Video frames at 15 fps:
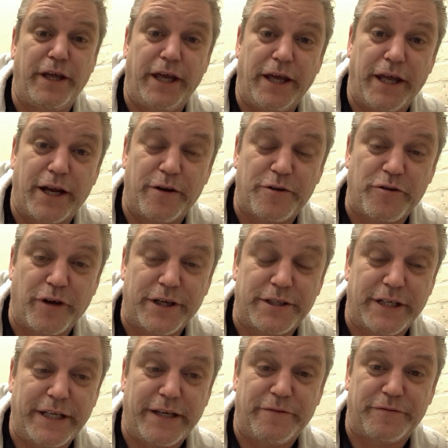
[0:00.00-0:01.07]
you know, trying
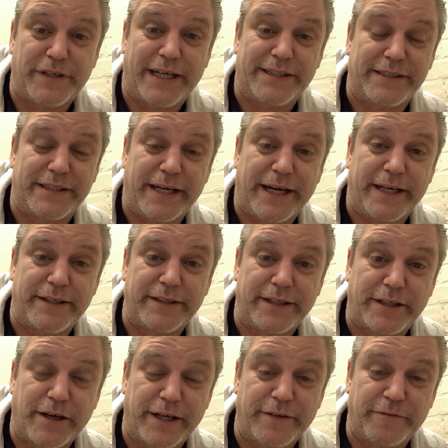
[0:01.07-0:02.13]
to live day to day and they
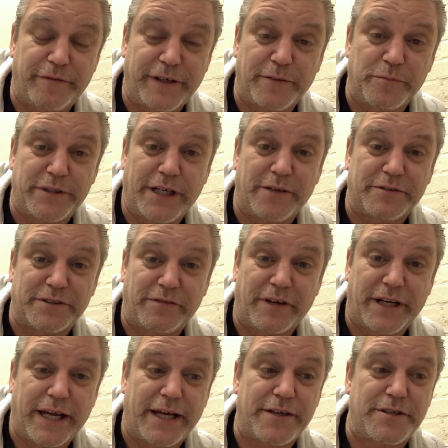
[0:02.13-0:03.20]
kind of feed themselves and
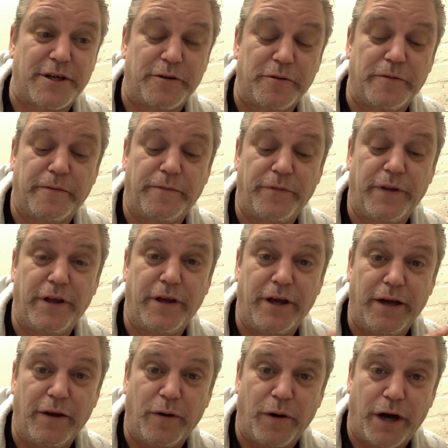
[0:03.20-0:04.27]
stuff like that. So
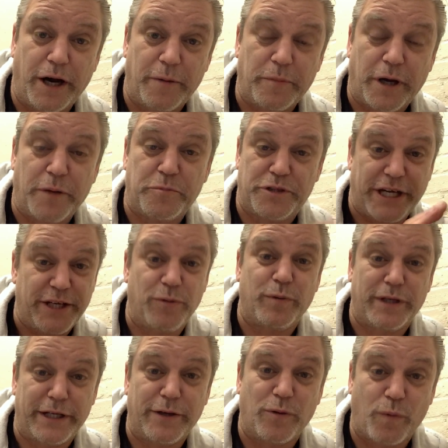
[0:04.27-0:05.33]
I'm
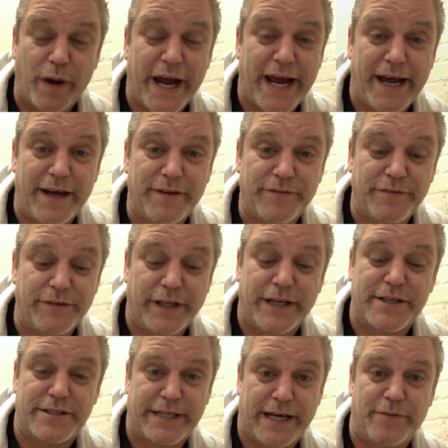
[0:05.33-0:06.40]
genuinely aware that
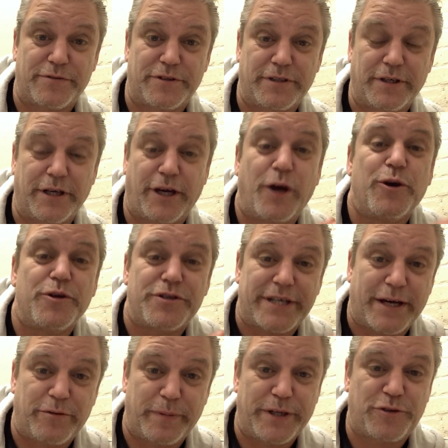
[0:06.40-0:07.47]
it could
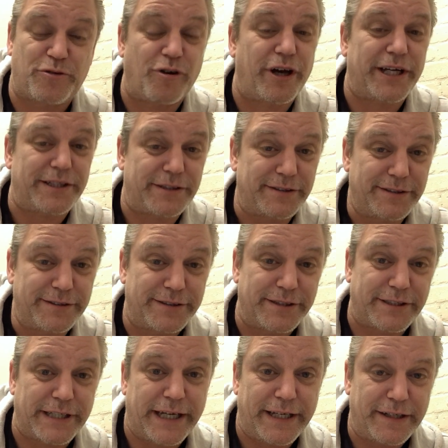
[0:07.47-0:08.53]
sound a bit trite to
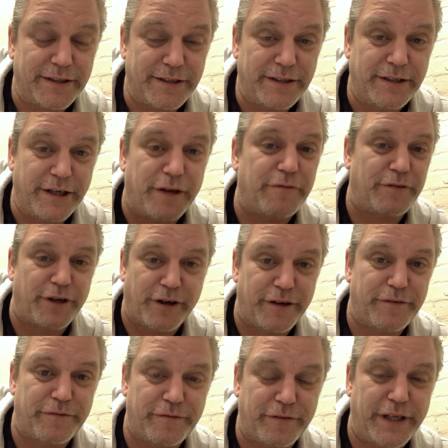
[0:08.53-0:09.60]
say love
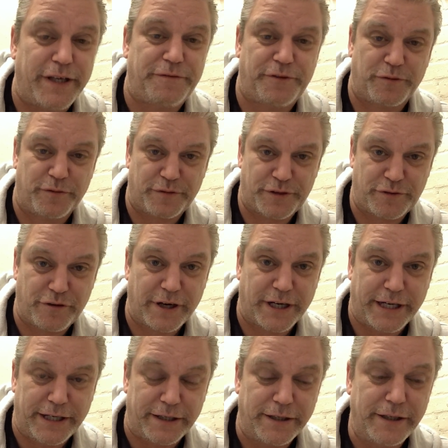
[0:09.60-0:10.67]
life if you're
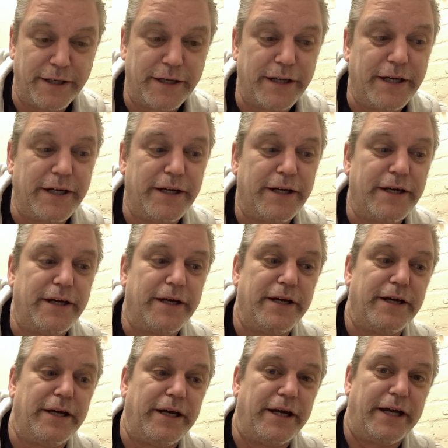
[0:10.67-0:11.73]
struggling.
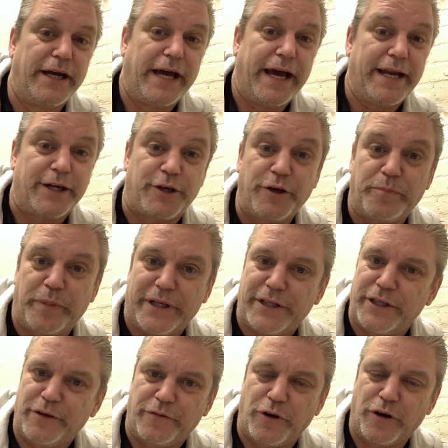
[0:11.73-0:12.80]
And it could be
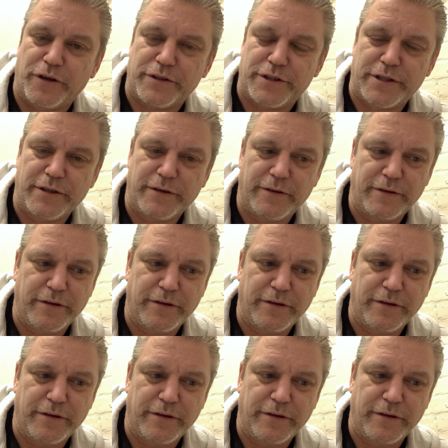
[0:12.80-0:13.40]
that you've got,